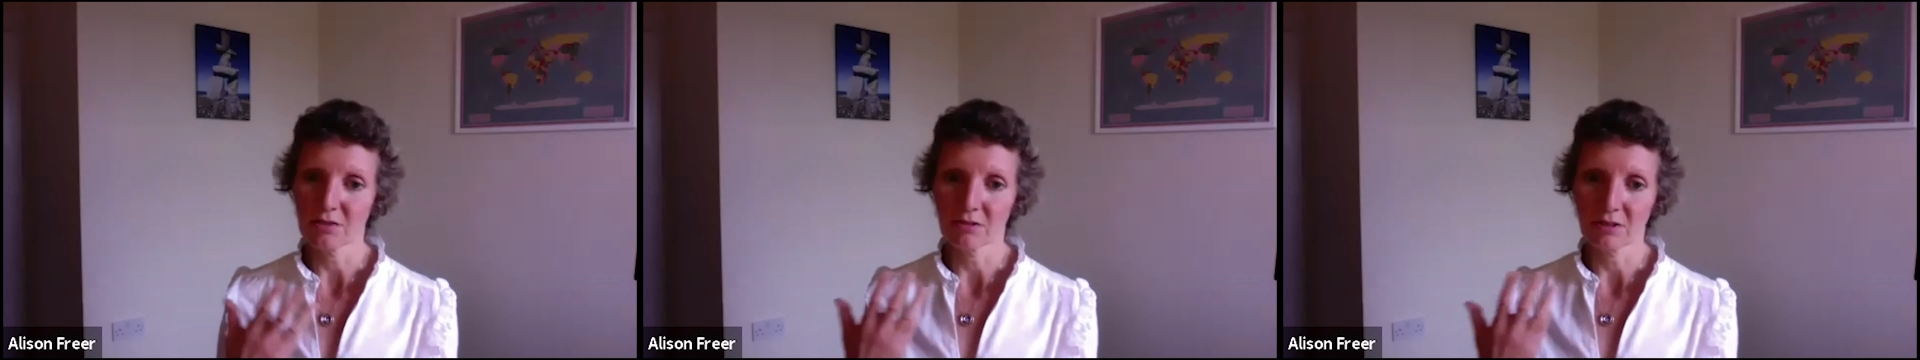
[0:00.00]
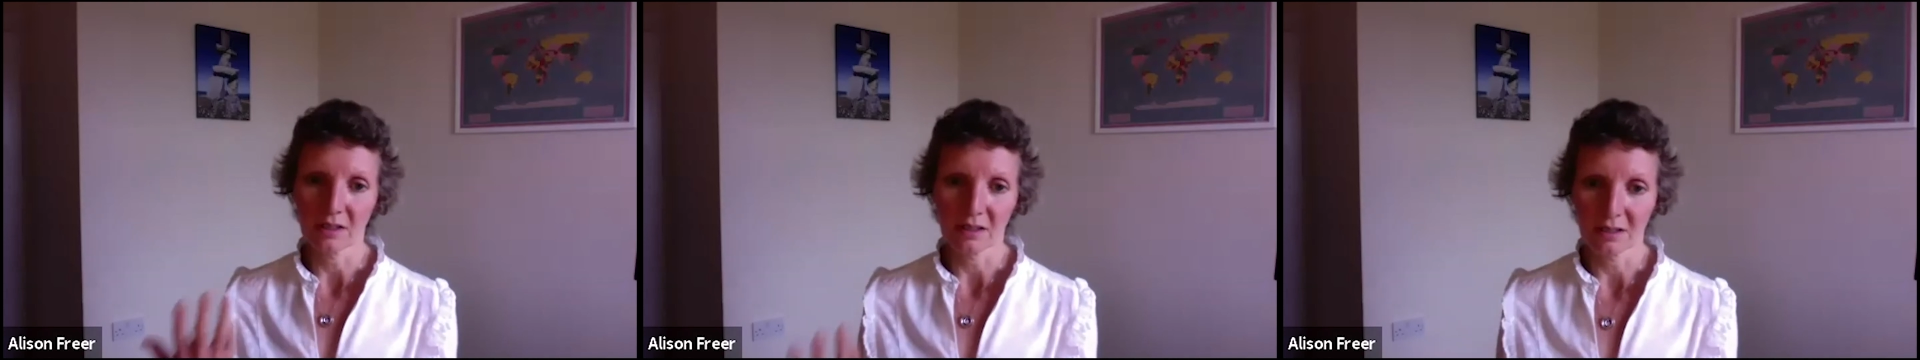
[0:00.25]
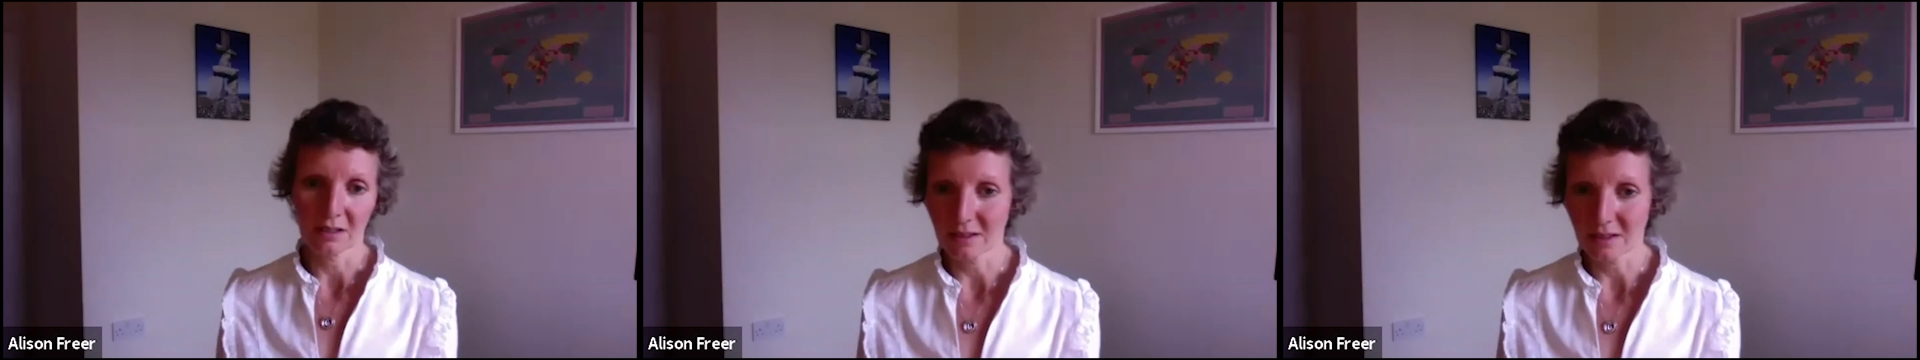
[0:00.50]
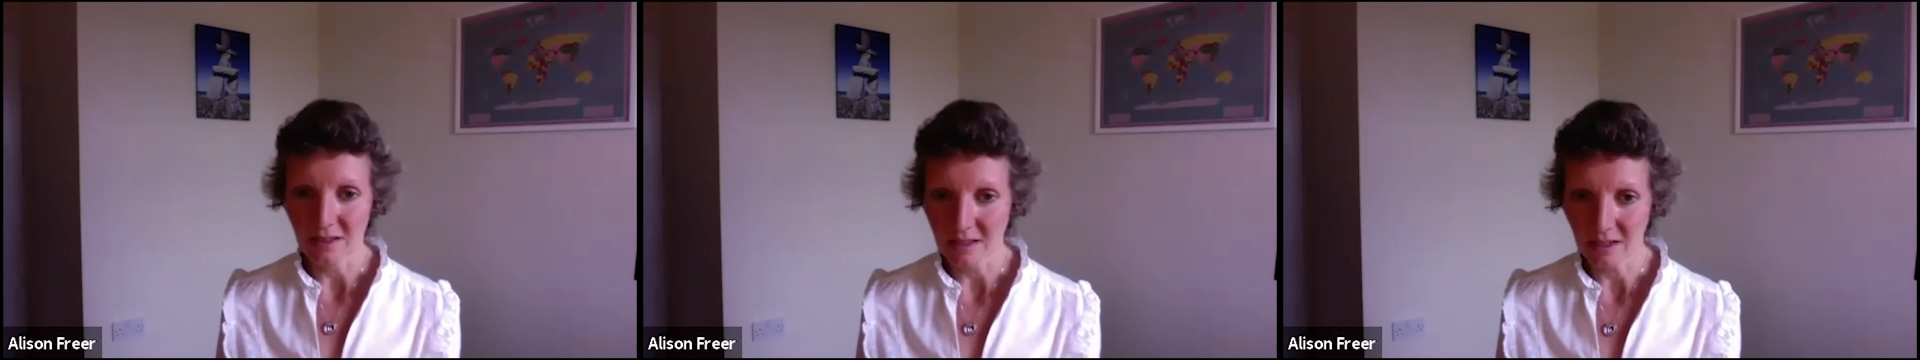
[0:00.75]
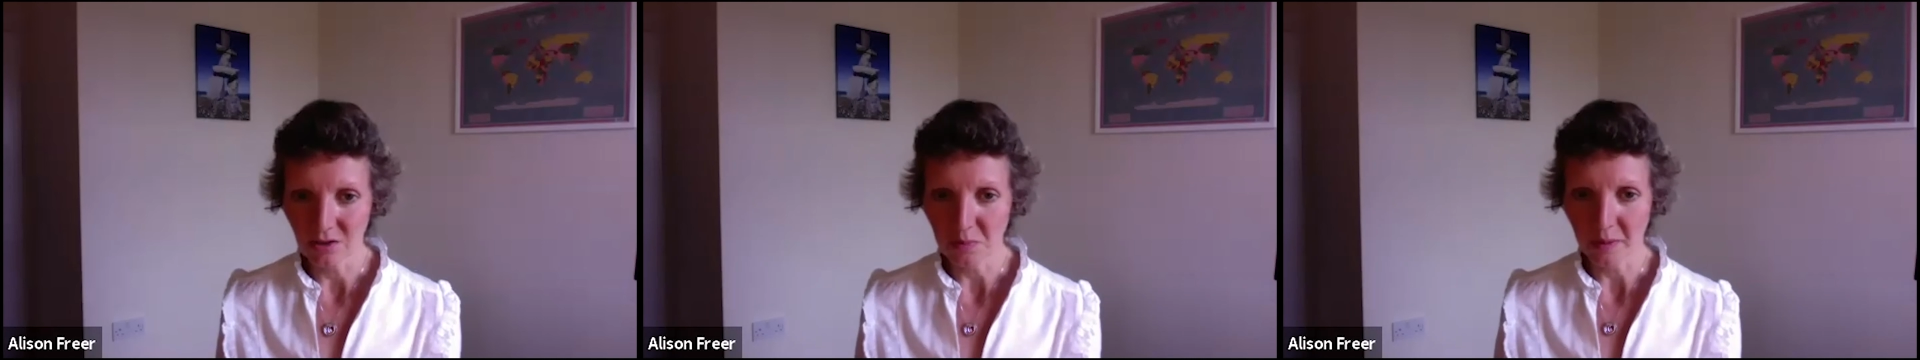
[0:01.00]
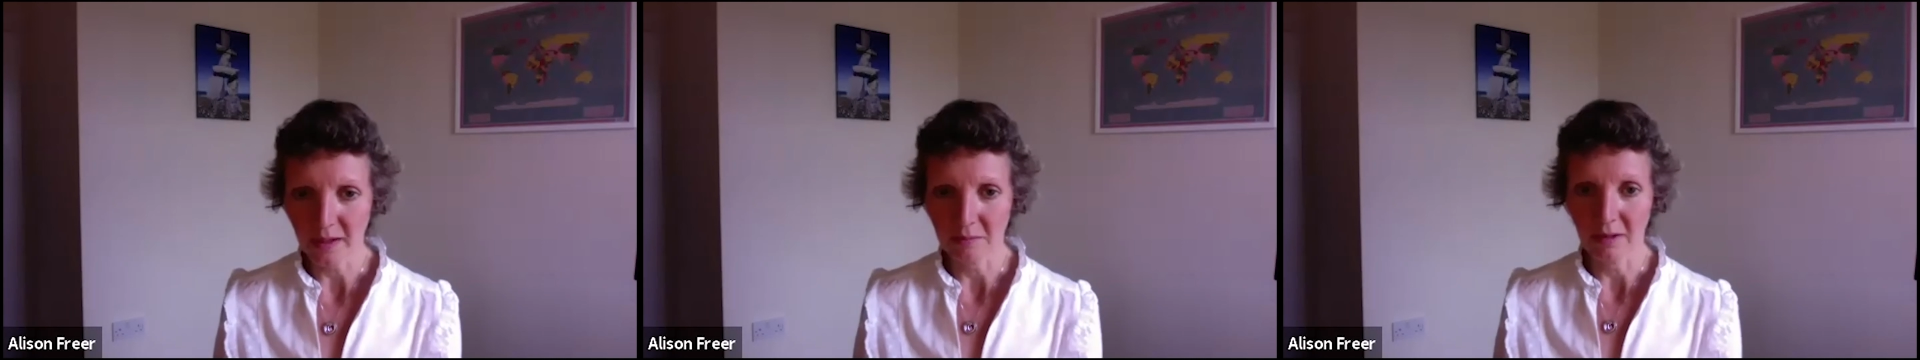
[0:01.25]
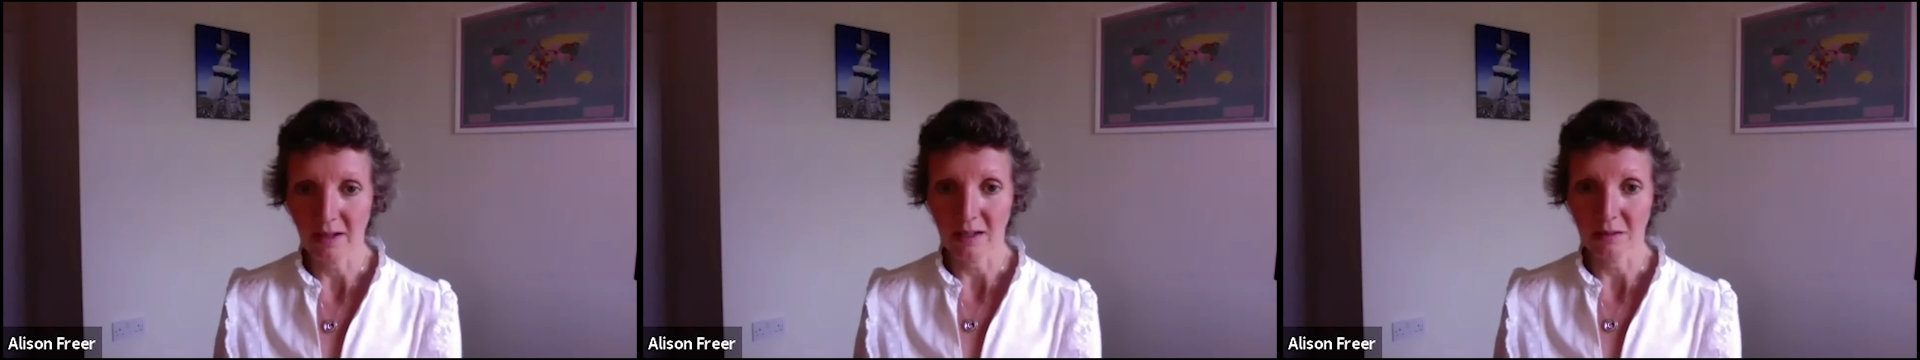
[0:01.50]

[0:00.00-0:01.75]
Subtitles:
or in a sales pipeline,